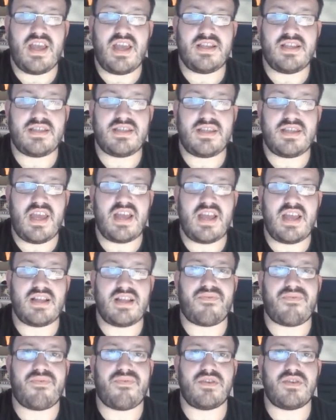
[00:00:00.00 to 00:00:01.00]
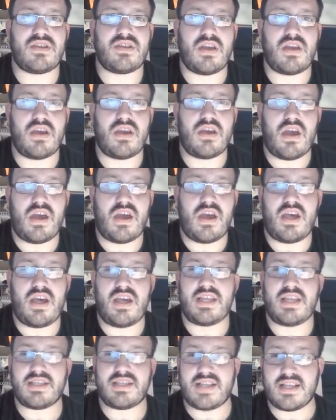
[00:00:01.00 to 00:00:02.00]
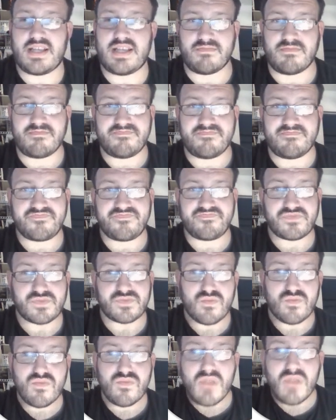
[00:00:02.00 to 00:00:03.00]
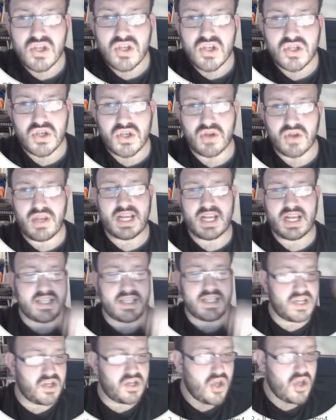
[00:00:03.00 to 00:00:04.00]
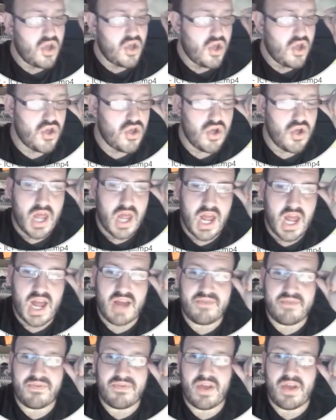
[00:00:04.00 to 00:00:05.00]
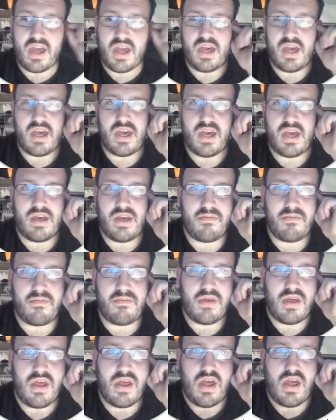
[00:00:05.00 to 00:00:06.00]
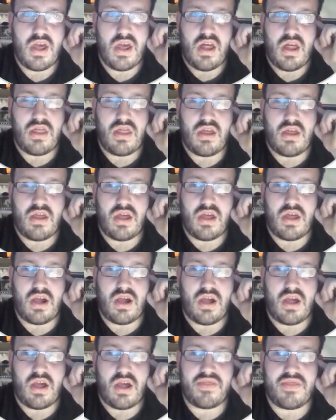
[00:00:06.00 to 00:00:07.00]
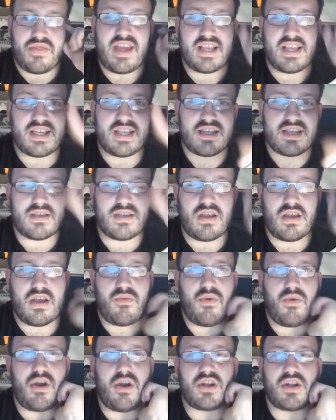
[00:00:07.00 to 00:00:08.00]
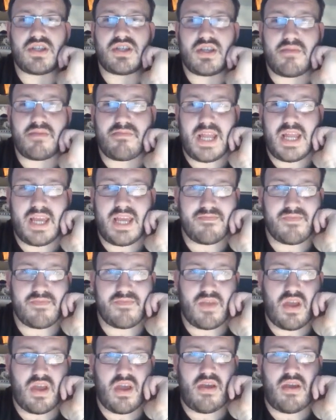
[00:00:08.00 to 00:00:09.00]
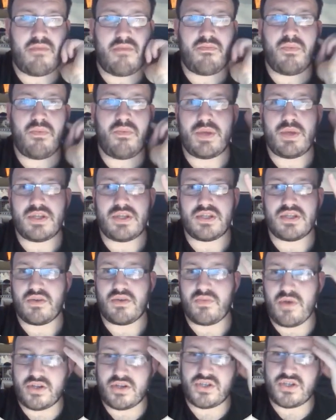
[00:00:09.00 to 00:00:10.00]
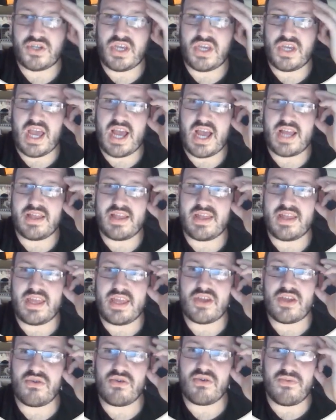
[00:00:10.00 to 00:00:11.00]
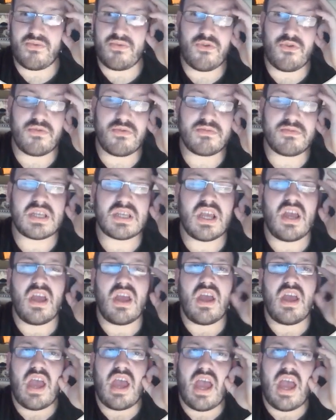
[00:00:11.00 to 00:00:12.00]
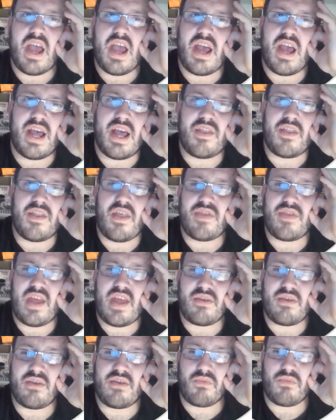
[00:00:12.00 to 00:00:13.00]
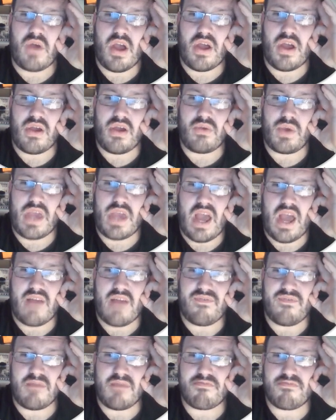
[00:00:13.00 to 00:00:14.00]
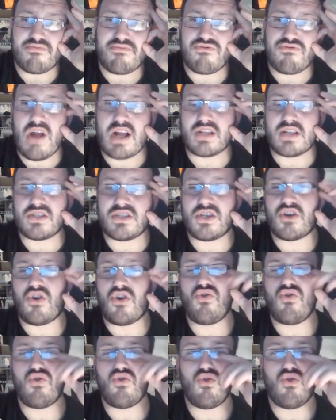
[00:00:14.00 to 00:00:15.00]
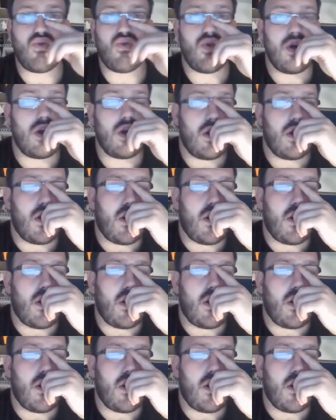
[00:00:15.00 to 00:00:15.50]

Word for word: is it for uh, this lesson. So, like I said, you'll have um, uh, this uh, work to complete, um, which is the worksheet and the Google Forms. And then uh, we have the practical